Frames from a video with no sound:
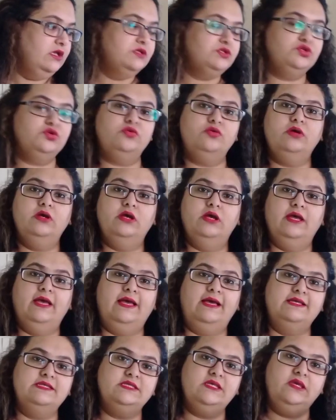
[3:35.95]
So
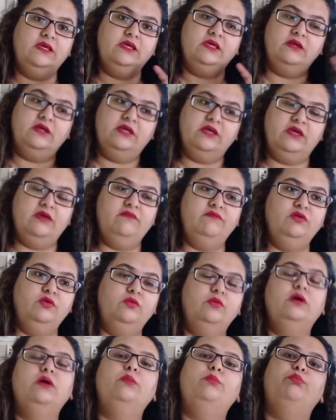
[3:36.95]
as I gave
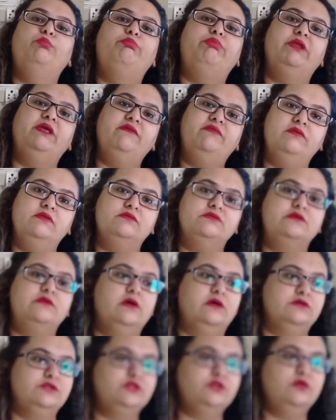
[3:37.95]
you a brief
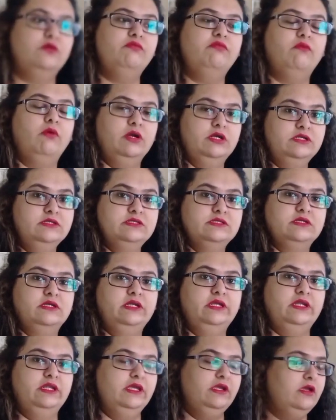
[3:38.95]
introduction of what is
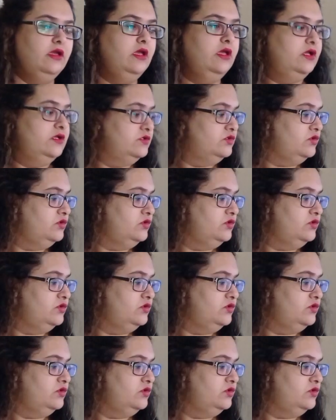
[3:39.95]
screening,